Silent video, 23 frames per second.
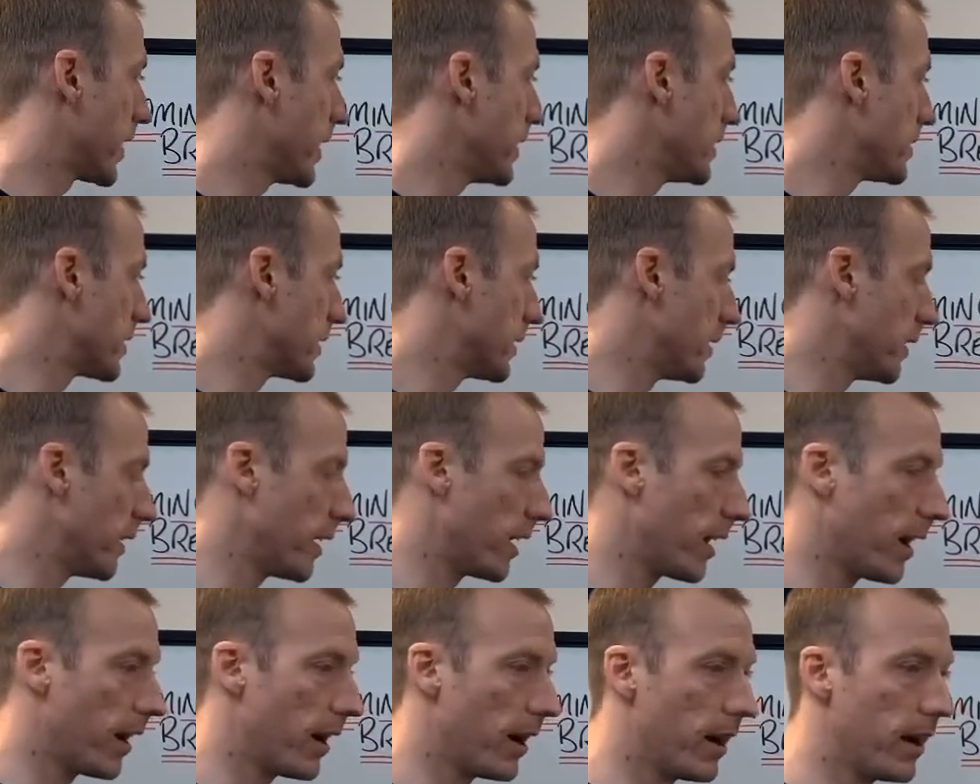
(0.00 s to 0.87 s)

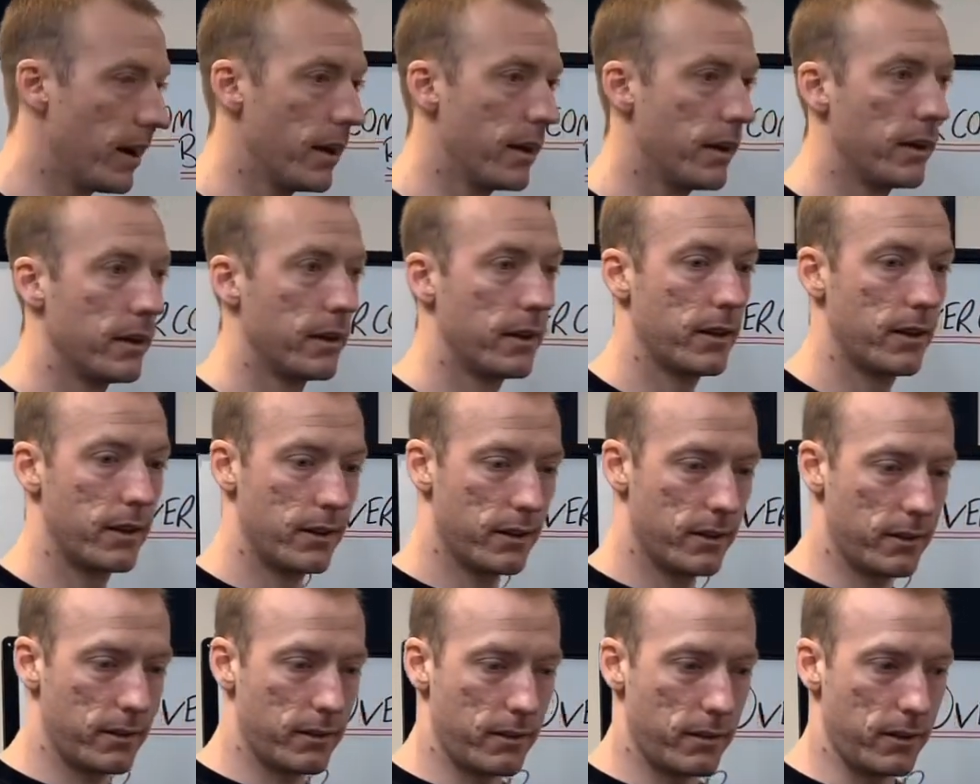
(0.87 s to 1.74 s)

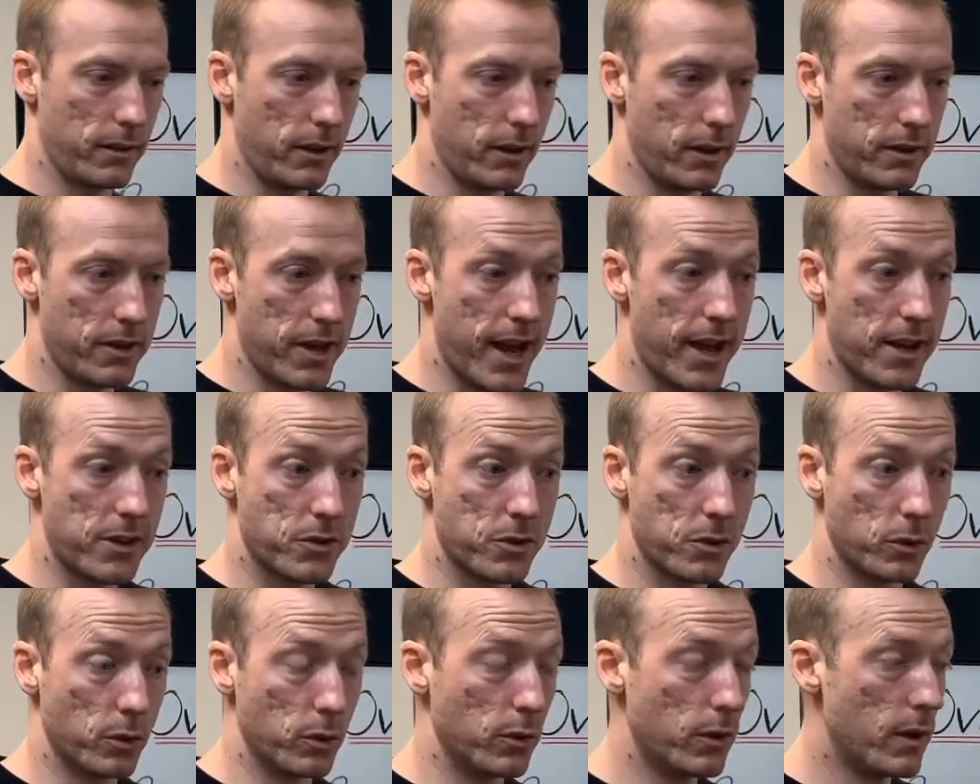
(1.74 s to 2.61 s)
the
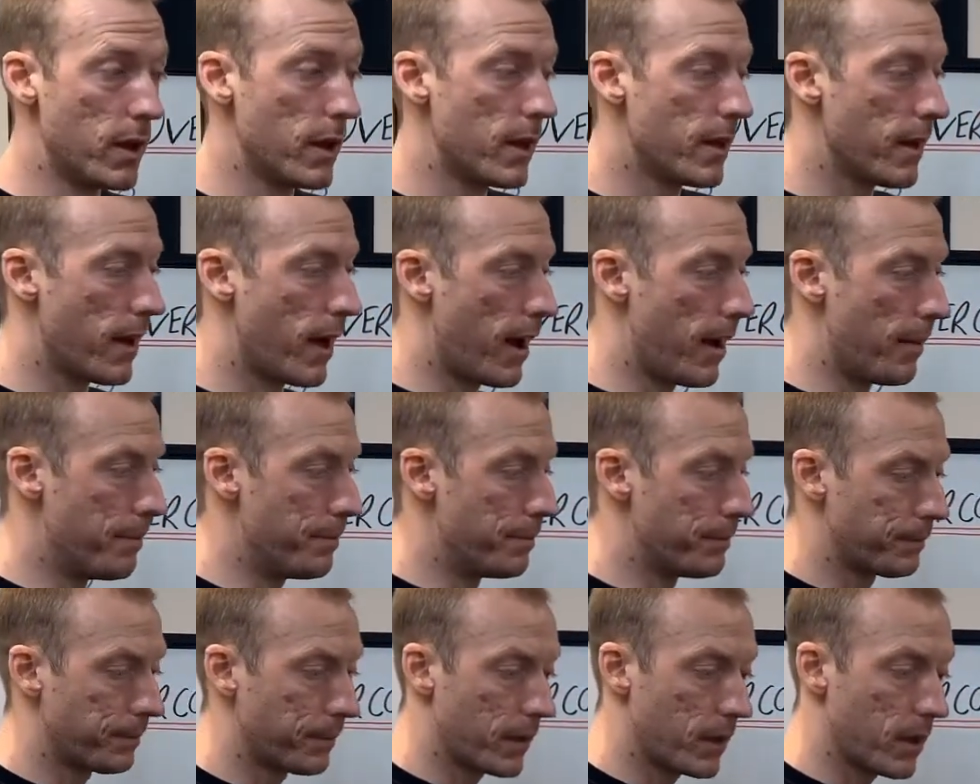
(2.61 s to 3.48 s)
actual
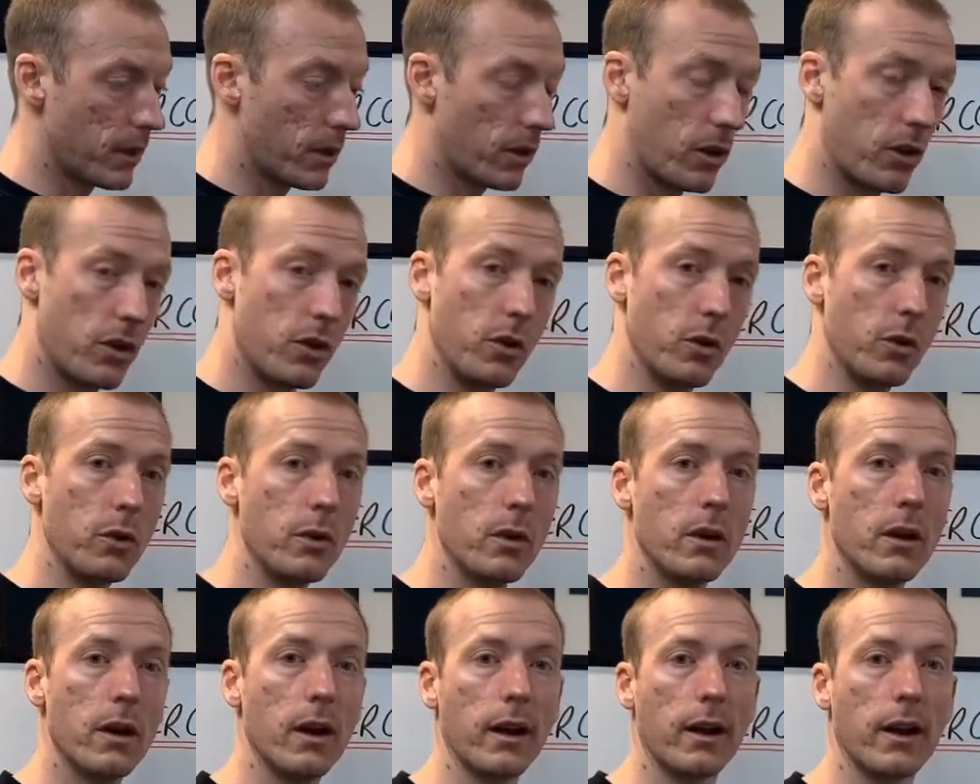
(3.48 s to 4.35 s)
cue,
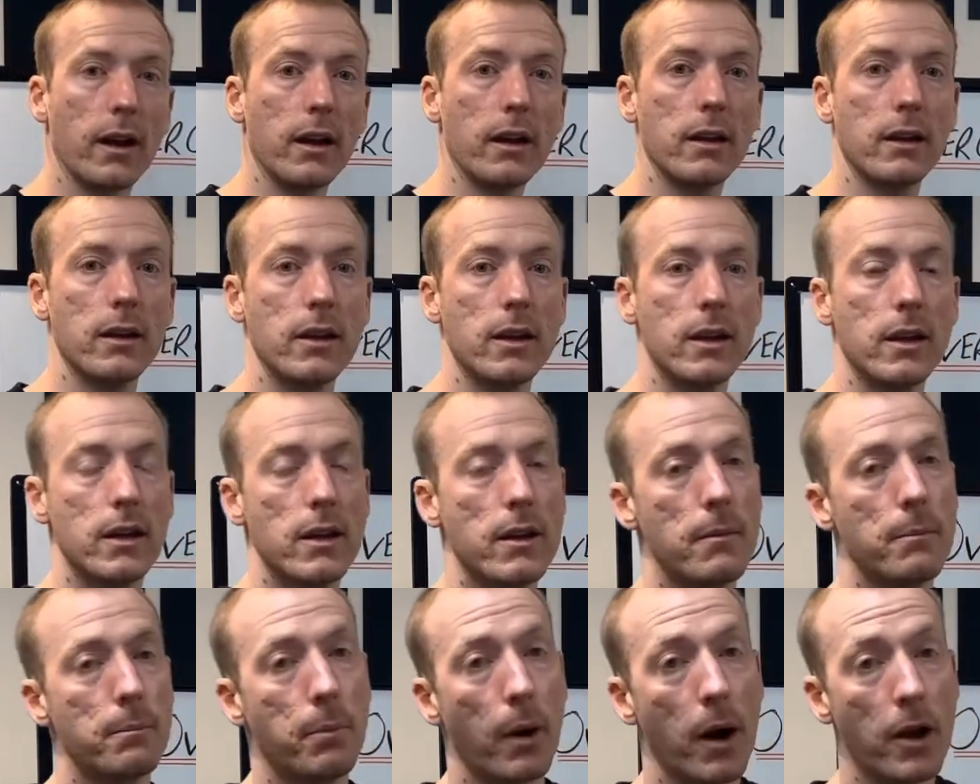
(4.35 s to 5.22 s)
okay?
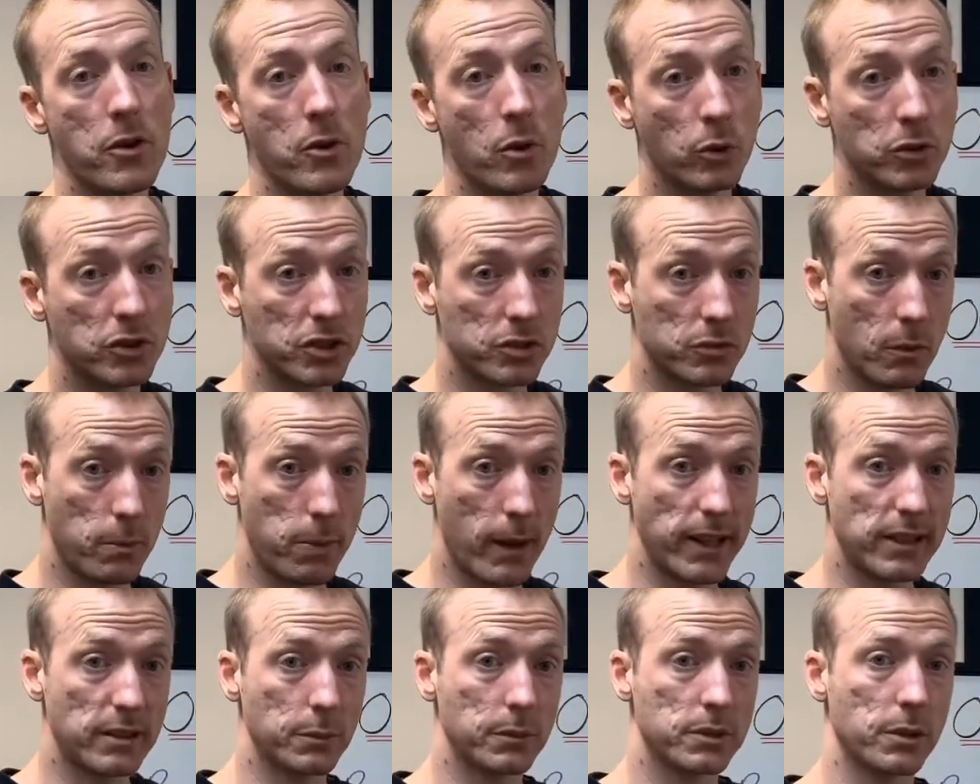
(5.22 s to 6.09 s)
But you're just
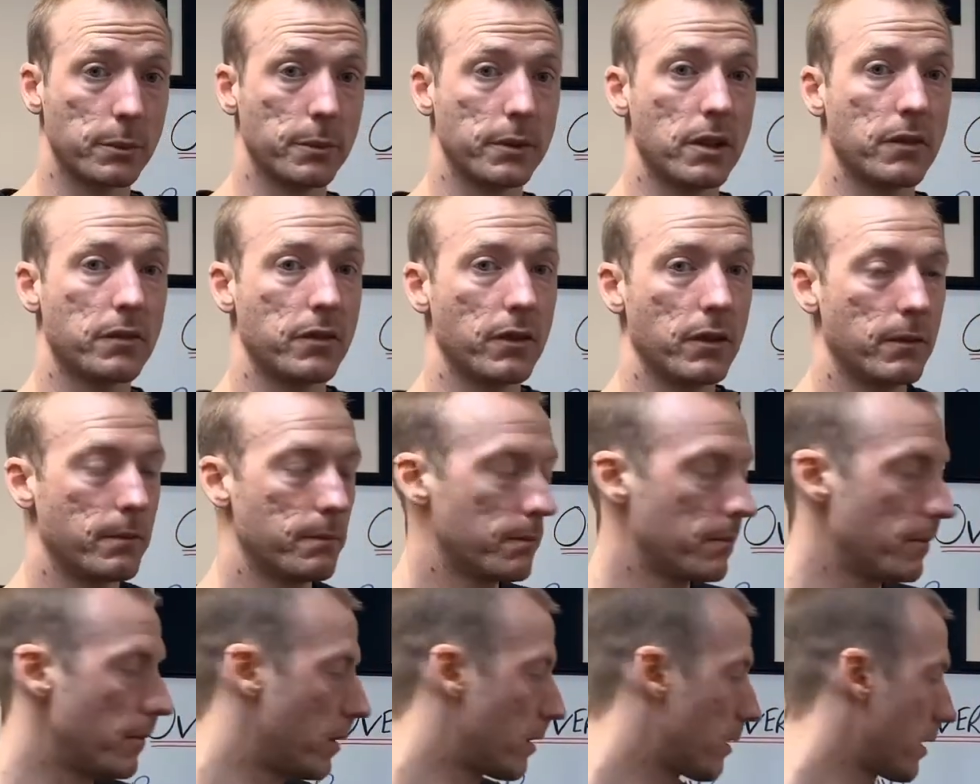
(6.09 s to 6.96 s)
replacing it with something different, all right?